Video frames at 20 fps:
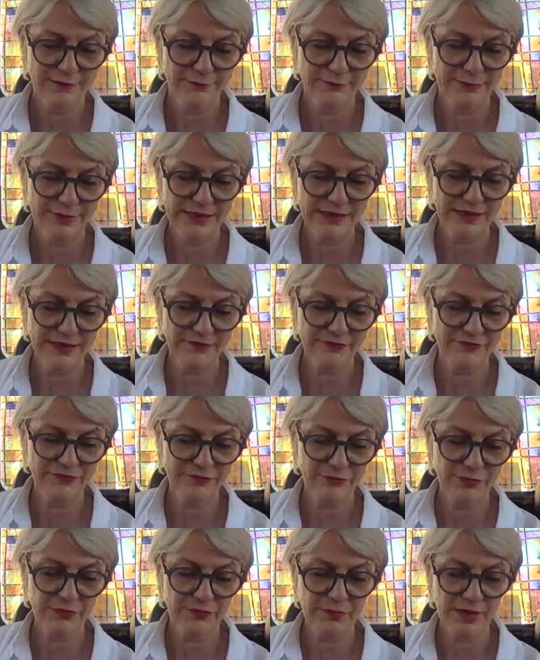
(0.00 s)
being
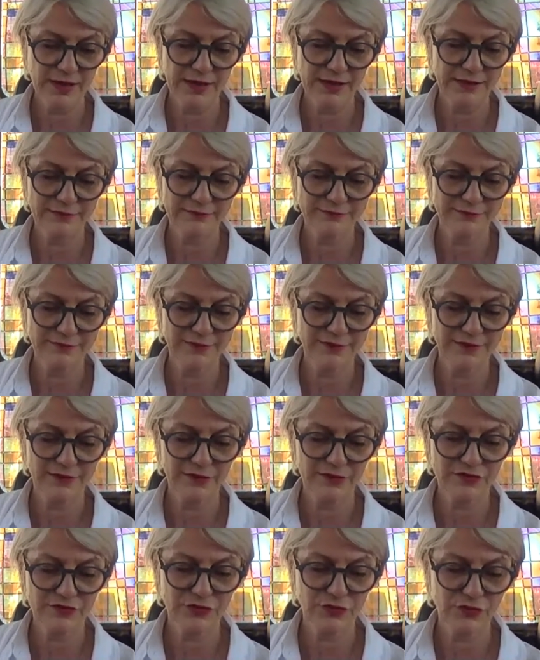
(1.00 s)
left with my,
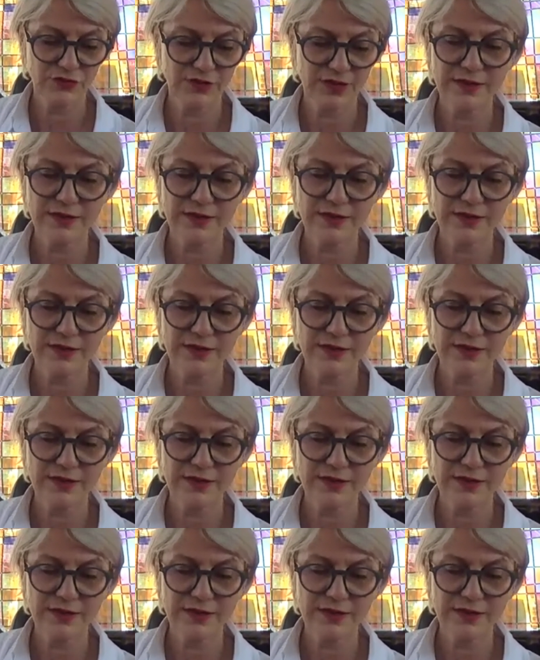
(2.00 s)
children.